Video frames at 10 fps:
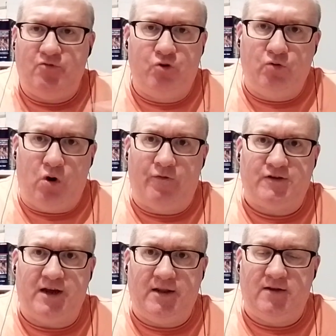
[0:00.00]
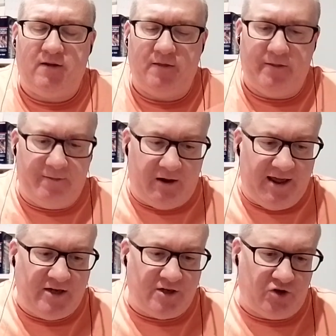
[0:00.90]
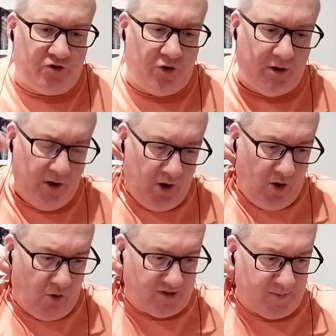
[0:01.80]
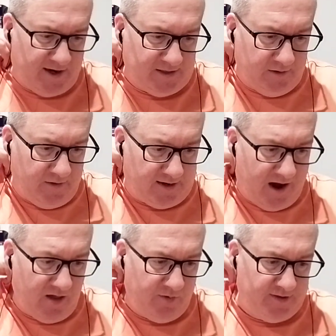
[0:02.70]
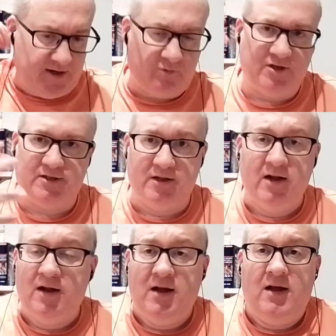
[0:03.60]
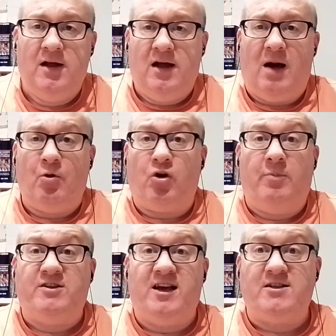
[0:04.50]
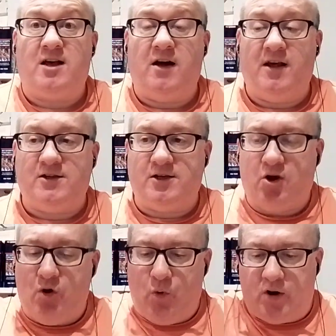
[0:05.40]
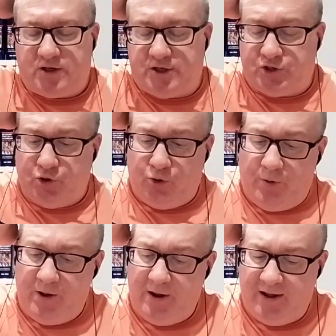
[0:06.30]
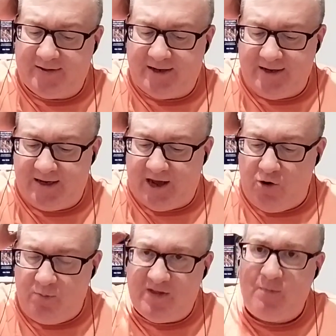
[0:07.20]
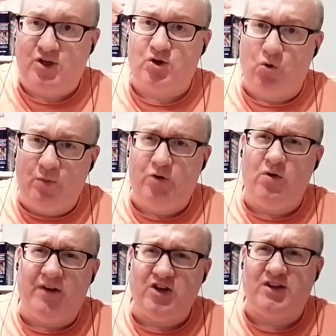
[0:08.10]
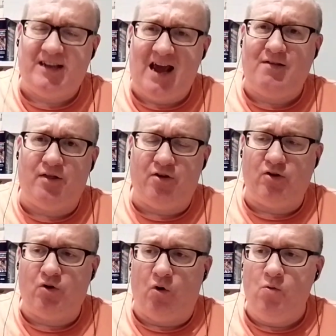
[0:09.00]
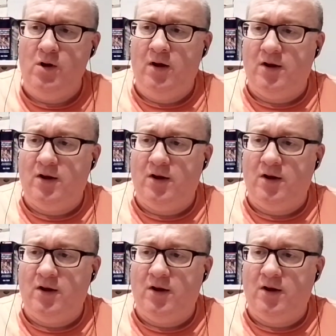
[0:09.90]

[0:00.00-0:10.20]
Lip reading: Ruled offside. The lines are drawn automatically. They're calibrated. I'm not going to protest that. That's just how it works. So that didn't count. But then we do eventually get the third goal.